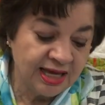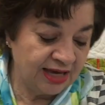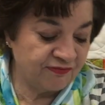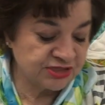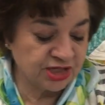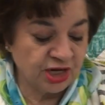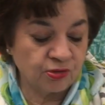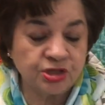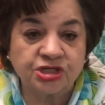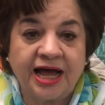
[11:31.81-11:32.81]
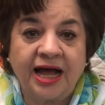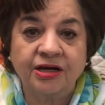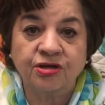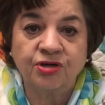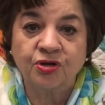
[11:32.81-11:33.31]
If it's an older child,
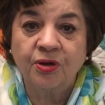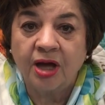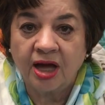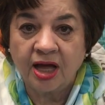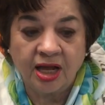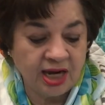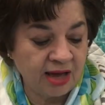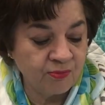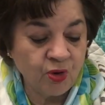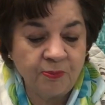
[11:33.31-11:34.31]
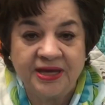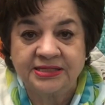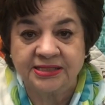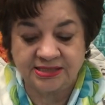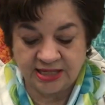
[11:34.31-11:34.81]
you do a lot more
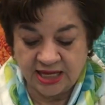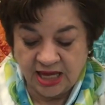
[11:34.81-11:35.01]
pieces.